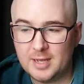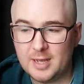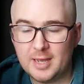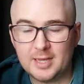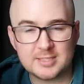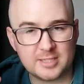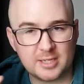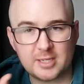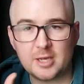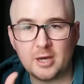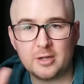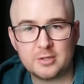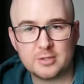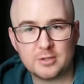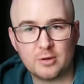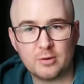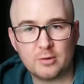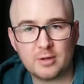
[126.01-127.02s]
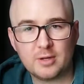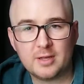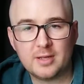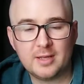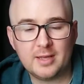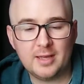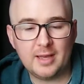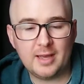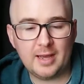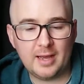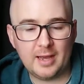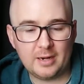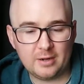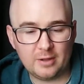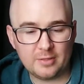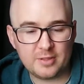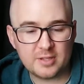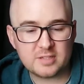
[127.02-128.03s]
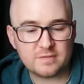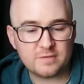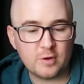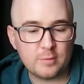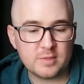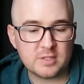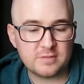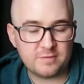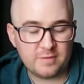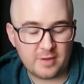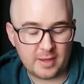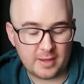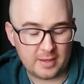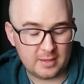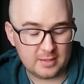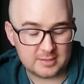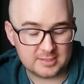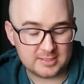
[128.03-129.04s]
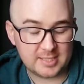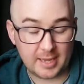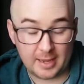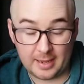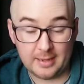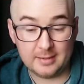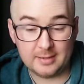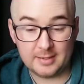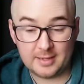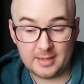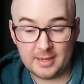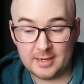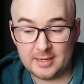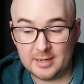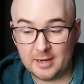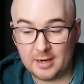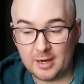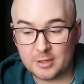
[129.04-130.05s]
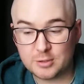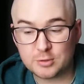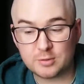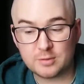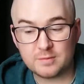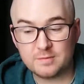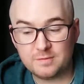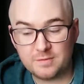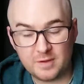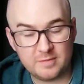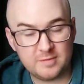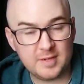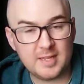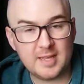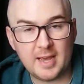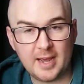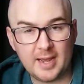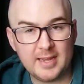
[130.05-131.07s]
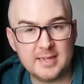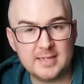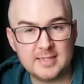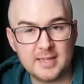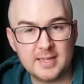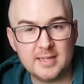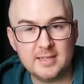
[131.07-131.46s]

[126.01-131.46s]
It's a gun dog. And like this film is set in 150 AD,